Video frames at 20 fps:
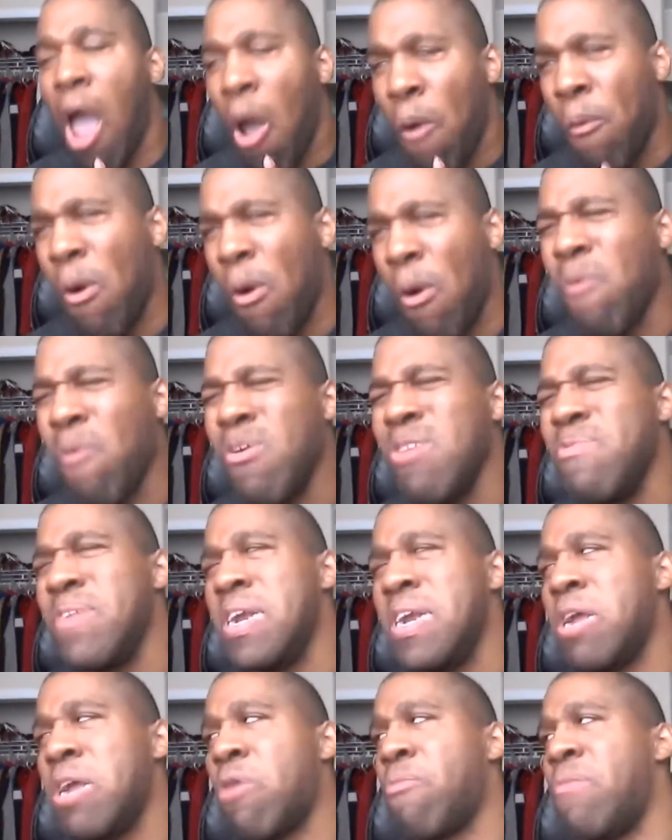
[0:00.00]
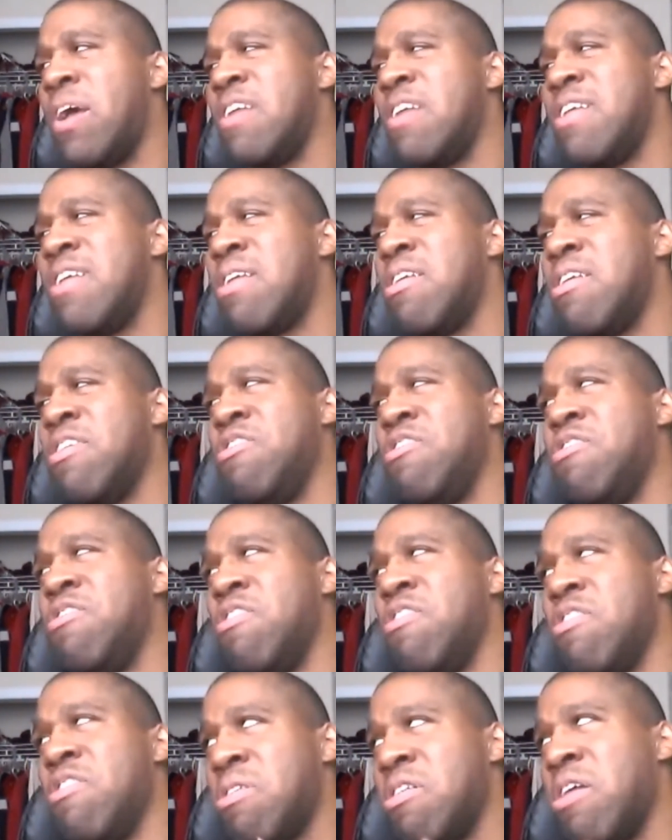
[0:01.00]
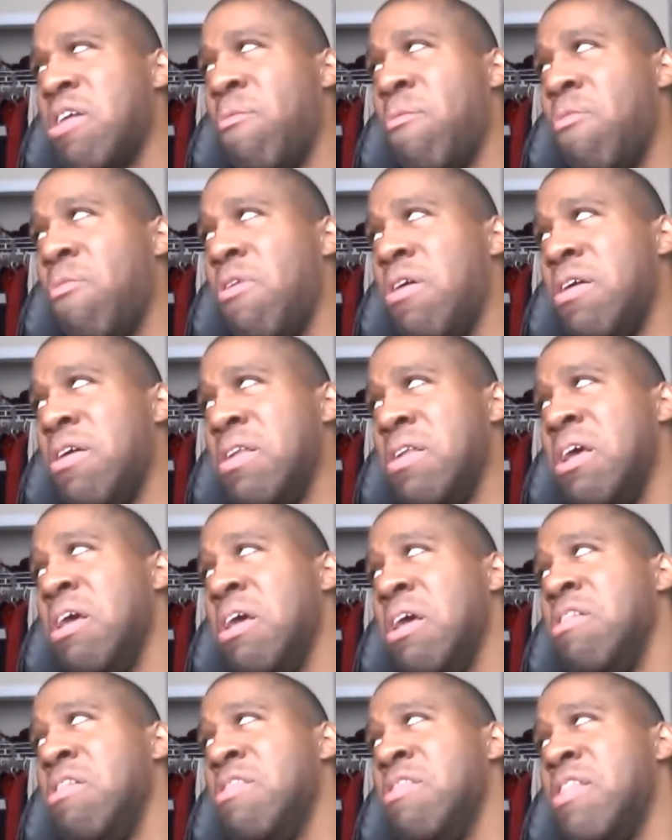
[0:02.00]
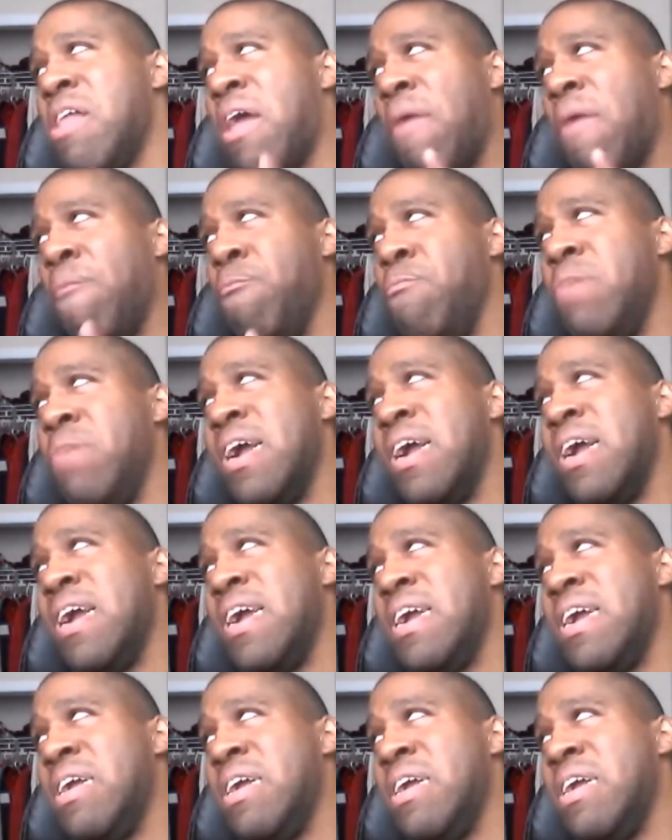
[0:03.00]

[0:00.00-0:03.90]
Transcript: What would be your message to someone that may